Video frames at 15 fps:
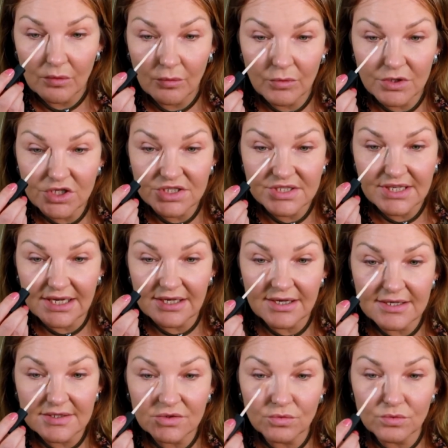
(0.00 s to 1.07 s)
when your skin
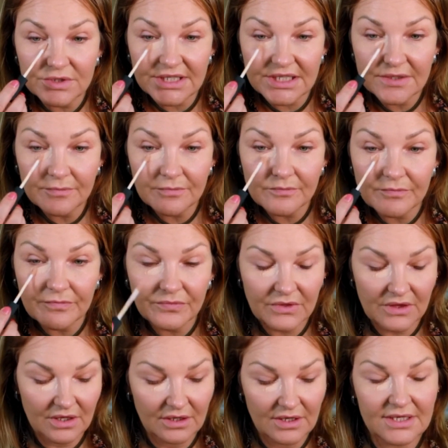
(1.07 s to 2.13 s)
gets older.
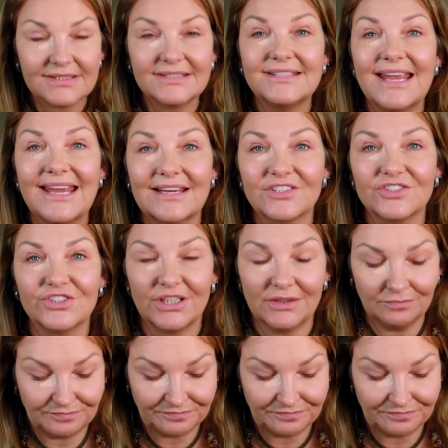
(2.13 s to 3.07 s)
It's texture.